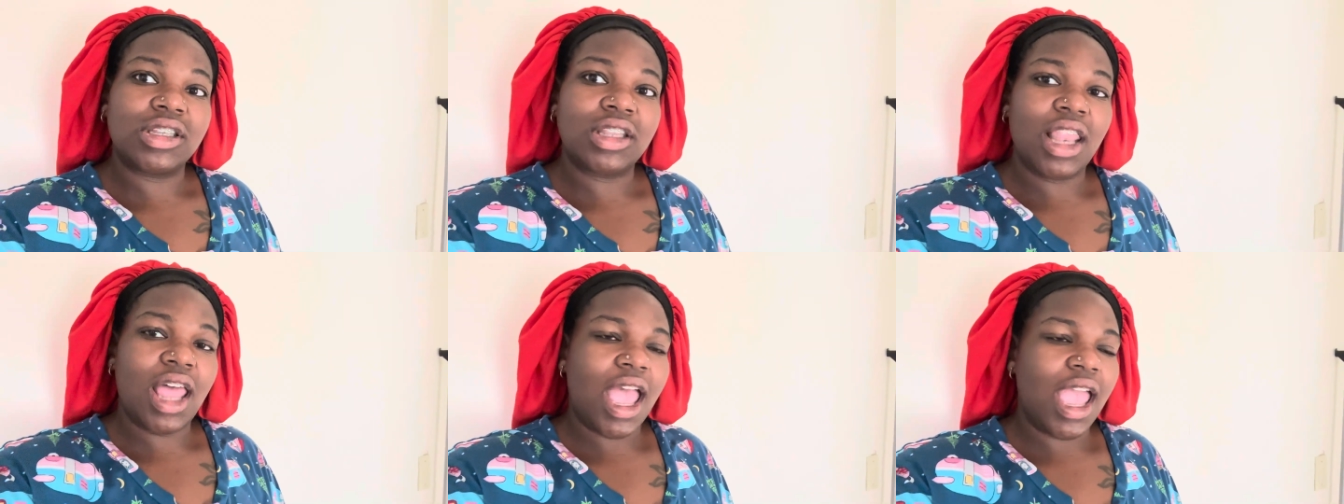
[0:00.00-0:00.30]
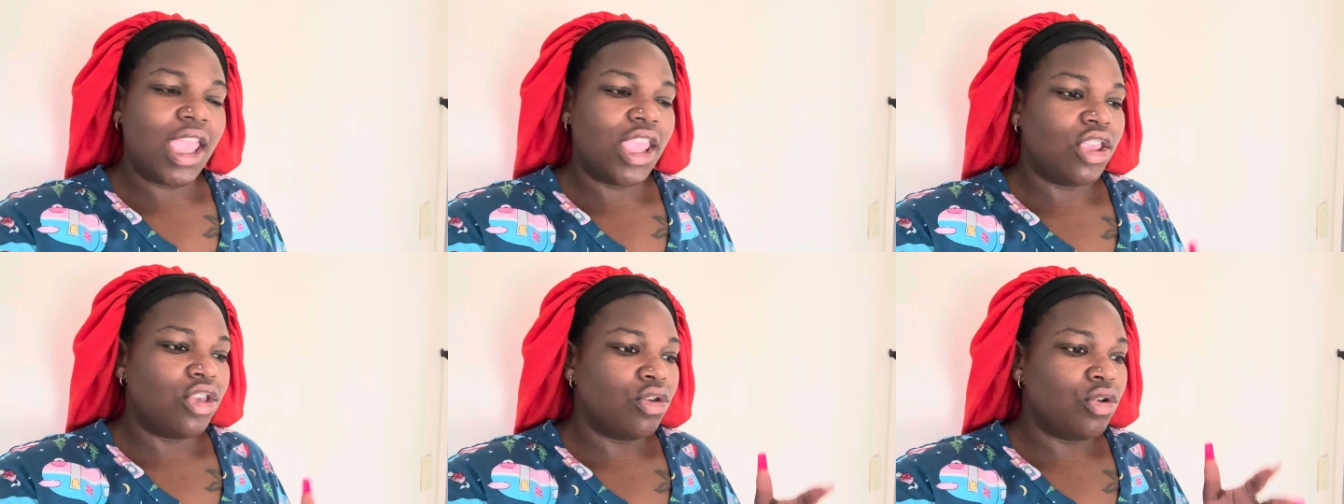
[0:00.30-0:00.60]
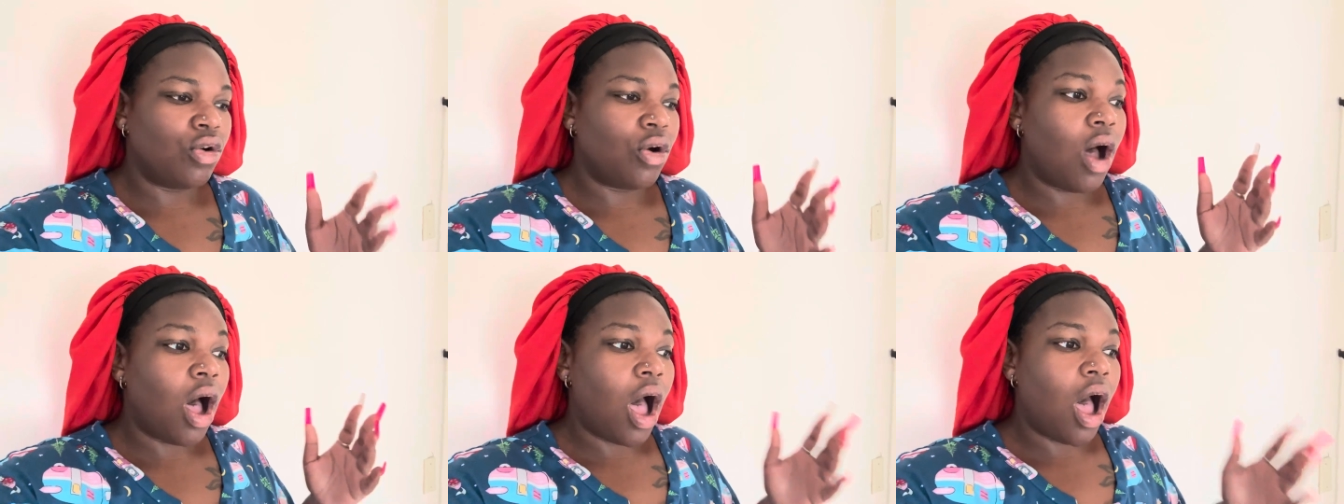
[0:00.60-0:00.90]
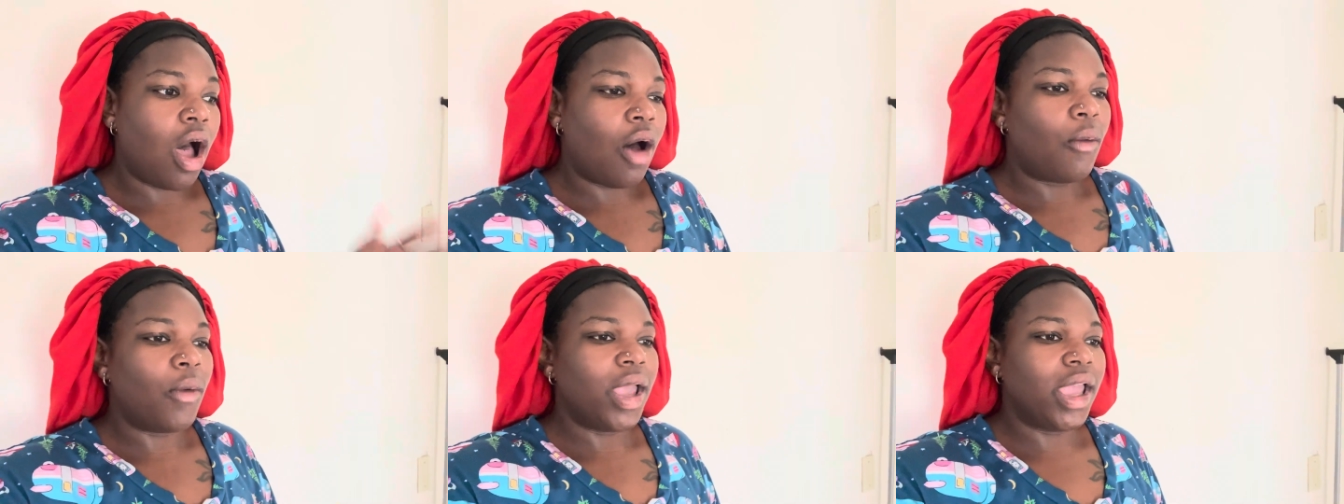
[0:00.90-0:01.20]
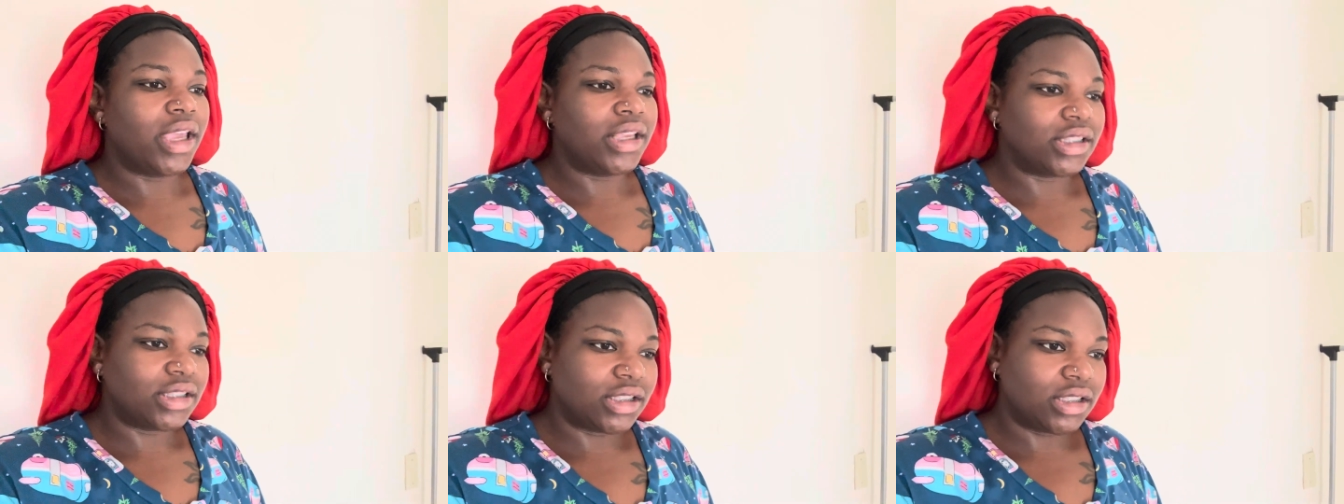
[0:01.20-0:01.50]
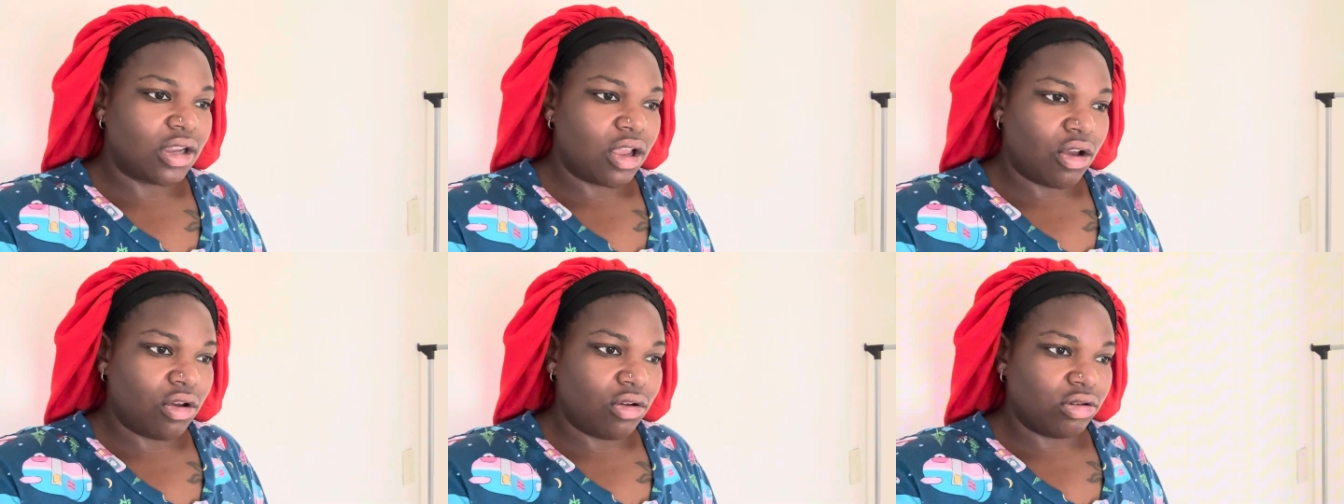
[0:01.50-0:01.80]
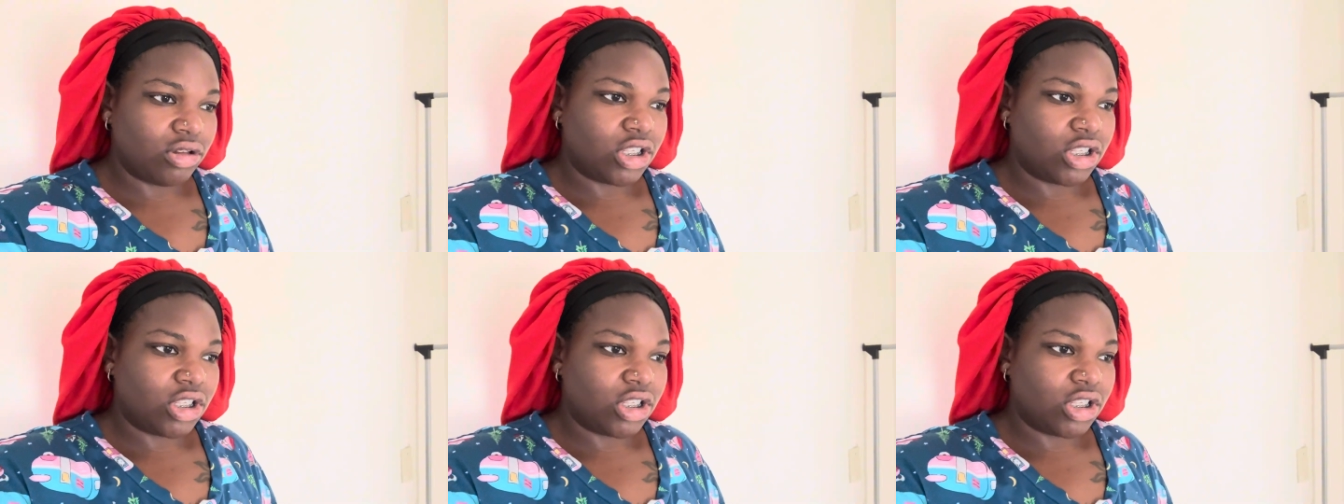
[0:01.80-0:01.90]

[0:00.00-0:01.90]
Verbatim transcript: Like you'll always know